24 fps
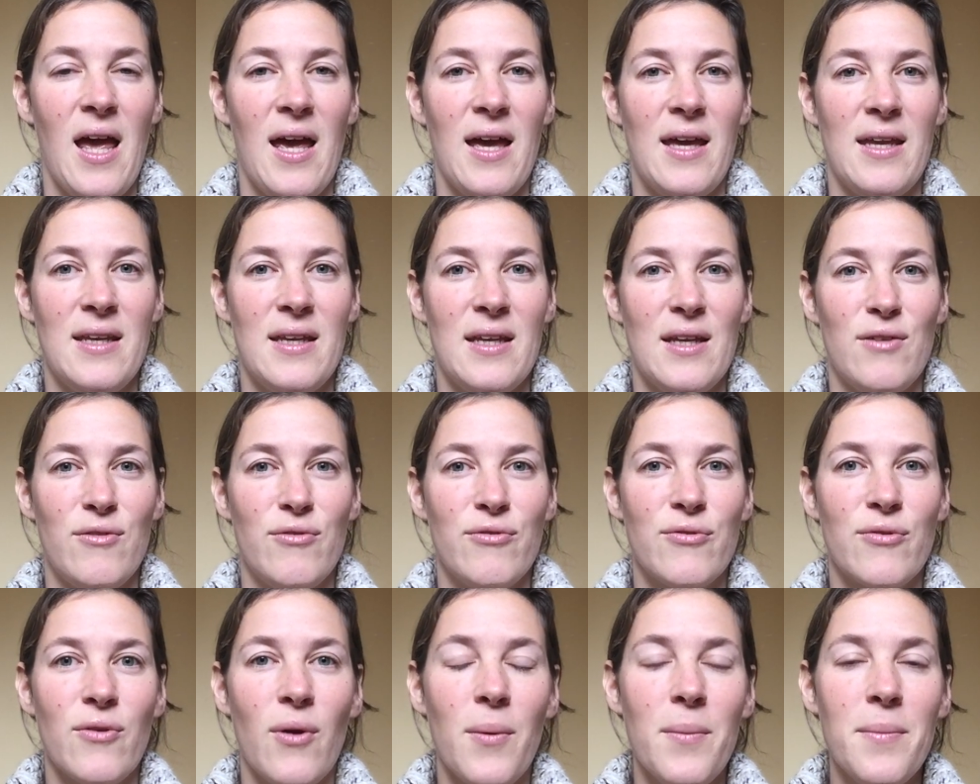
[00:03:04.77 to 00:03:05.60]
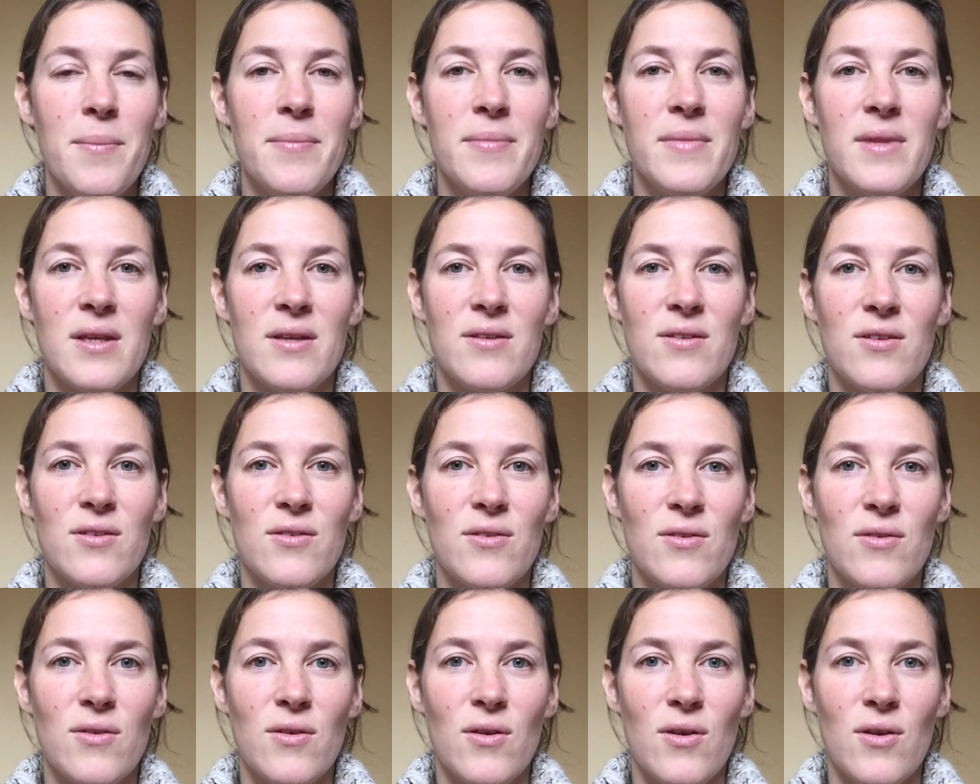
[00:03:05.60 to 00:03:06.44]
and that from
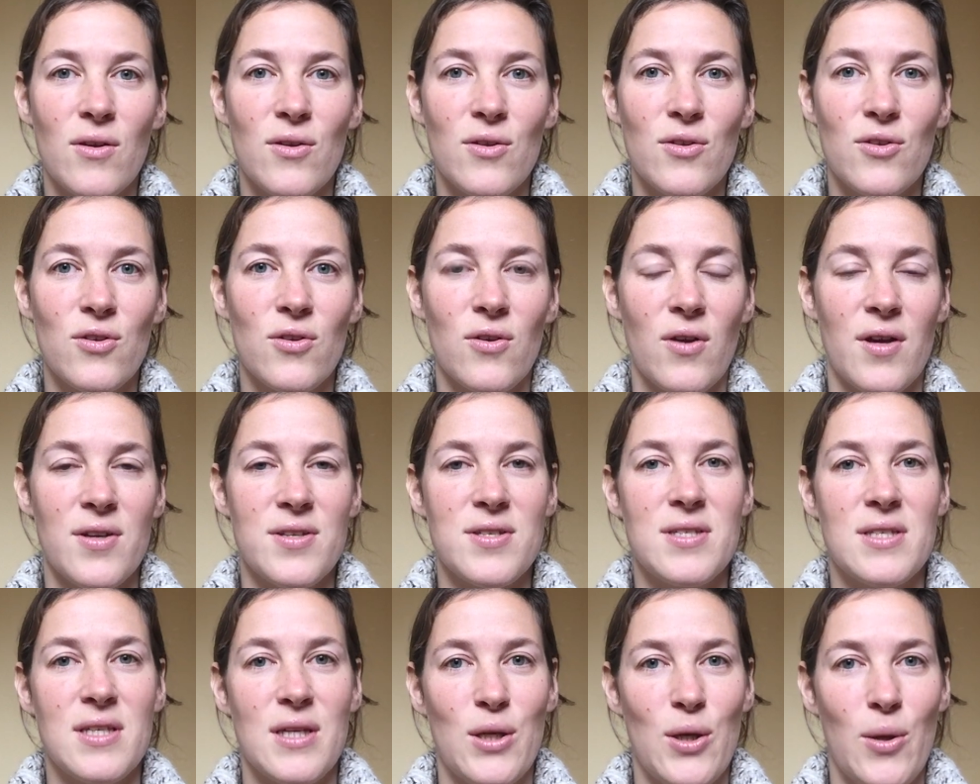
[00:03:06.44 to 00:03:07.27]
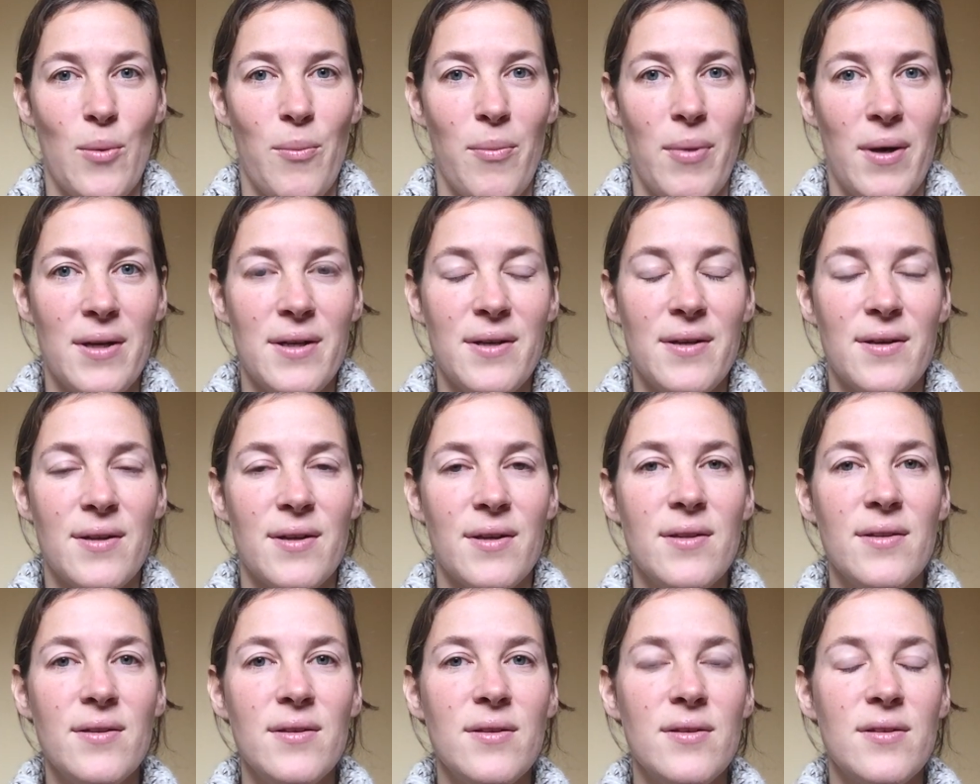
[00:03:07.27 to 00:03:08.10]
this trust and
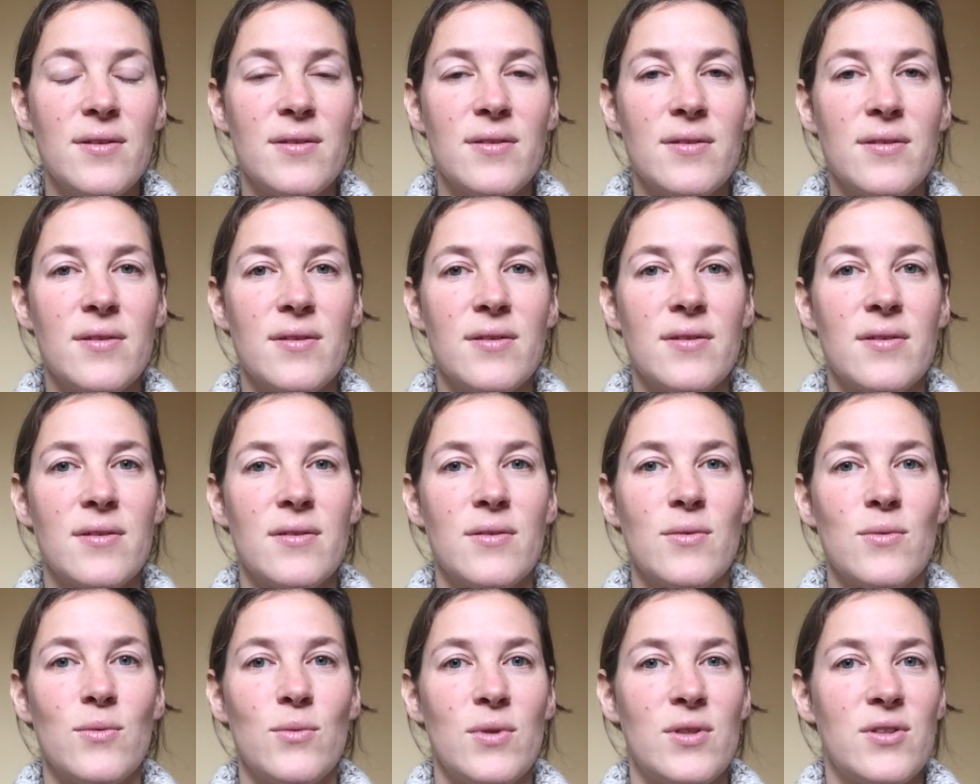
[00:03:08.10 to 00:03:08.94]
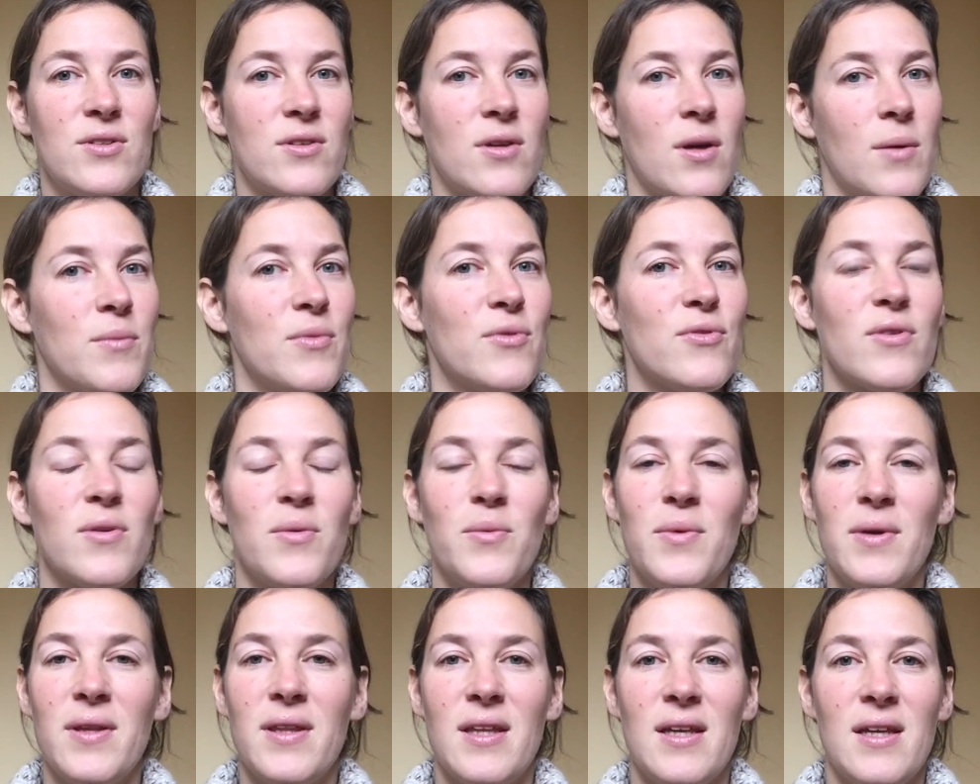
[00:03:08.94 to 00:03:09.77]
abundance, which comes
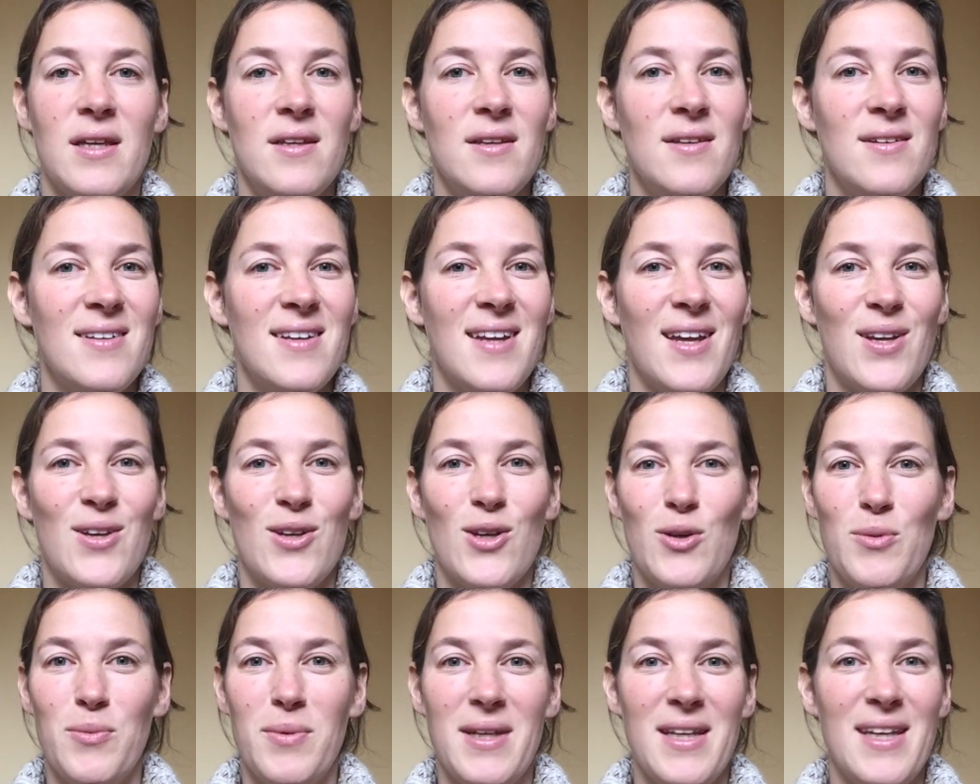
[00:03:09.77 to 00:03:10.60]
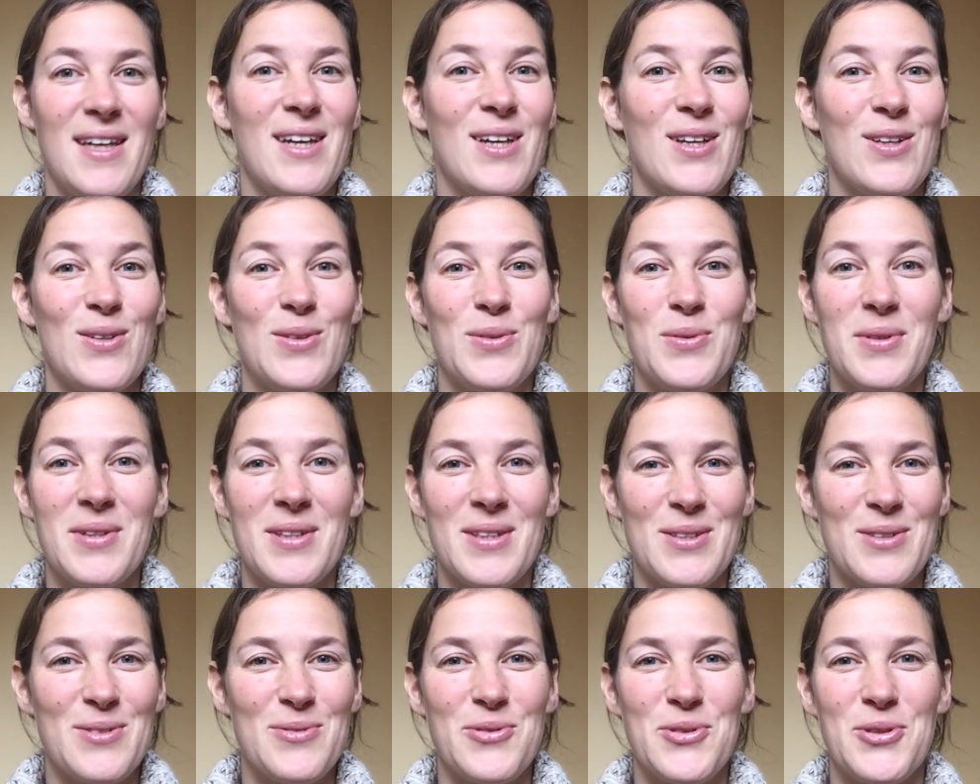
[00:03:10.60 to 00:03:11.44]
from within, and nobody can do
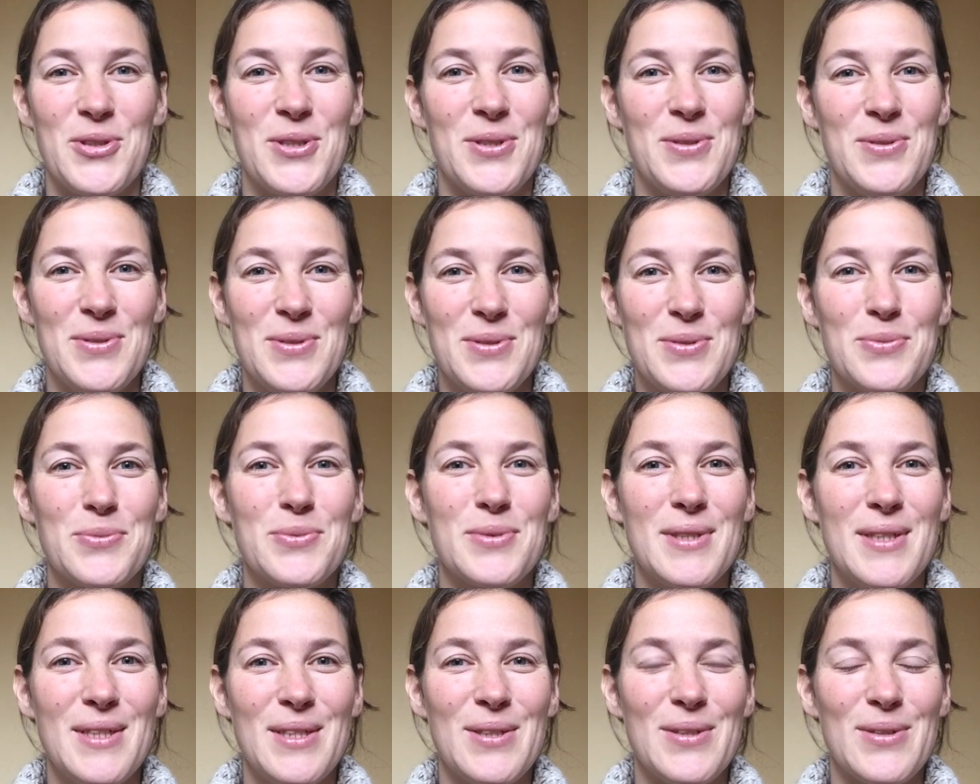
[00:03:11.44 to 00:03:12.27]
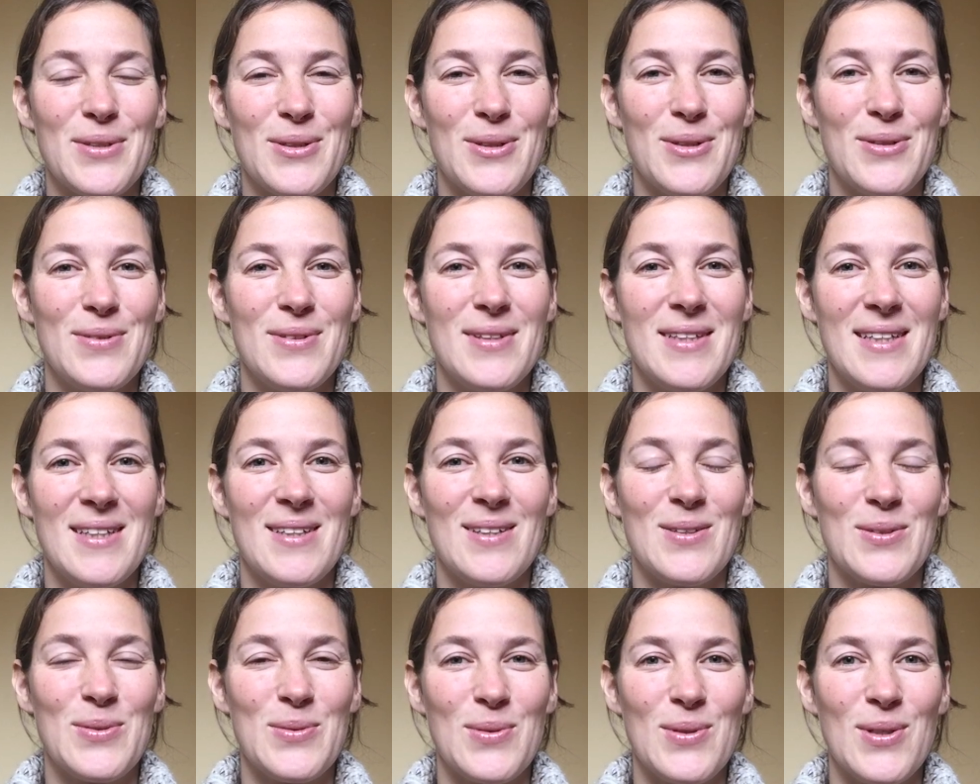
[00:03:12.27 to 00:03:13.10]
this for you, it's really your own
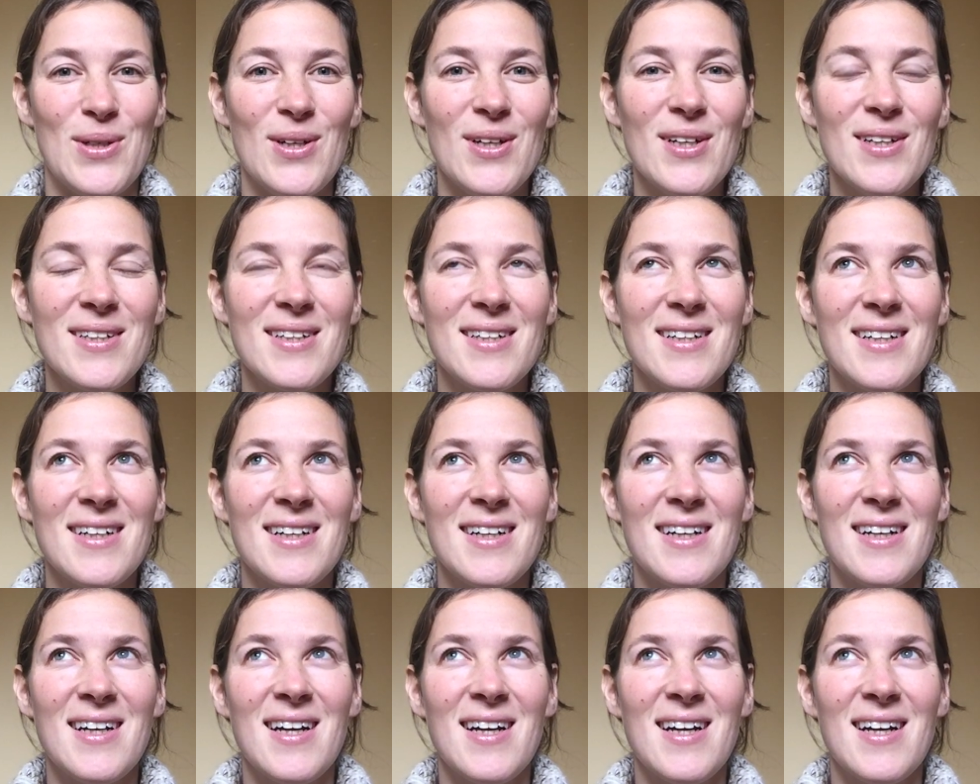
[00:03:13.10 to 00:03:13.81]
inner work,